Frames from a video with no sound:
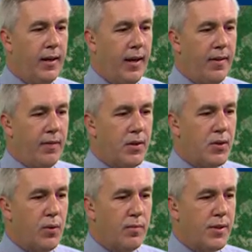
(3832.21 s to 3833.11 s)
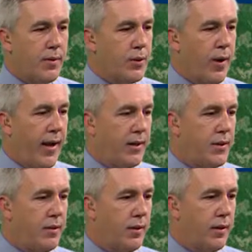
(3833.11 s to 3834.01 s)
that this storm's trying
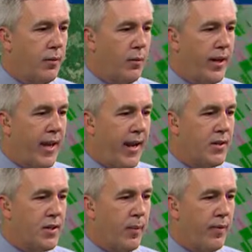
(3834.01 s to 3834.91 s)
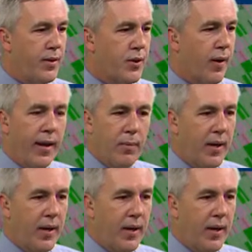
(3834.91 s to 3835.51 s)
to regain some of its strength.